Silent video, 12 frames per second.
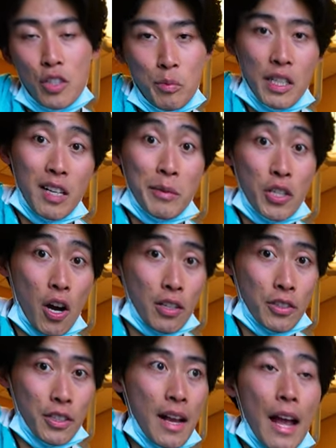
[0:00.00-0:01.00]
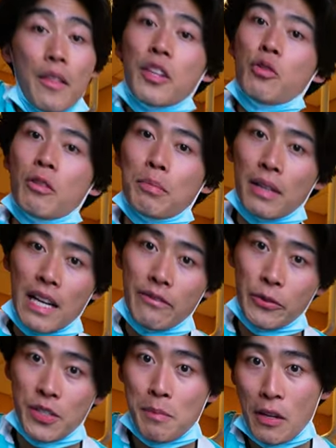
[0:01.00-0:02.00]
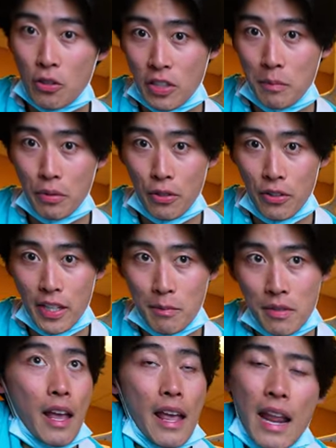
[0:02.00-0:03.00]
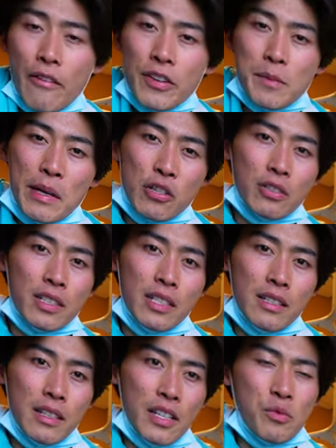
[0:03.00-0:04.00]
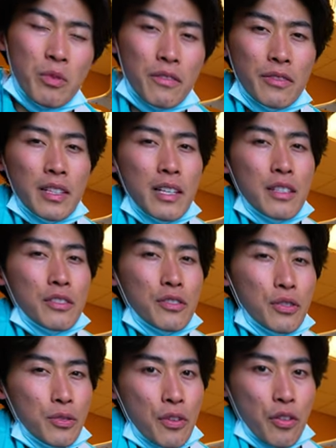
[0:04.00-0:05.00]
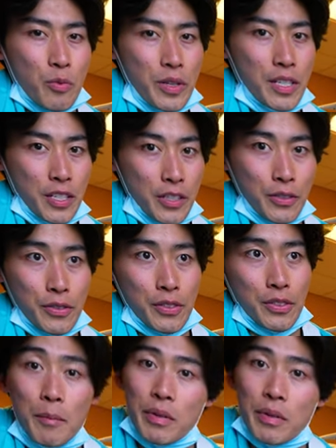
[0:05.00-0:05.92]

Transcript: you become a doctor, and then you apply for specialty programs, and every specialty is roughly 2 to 3 years,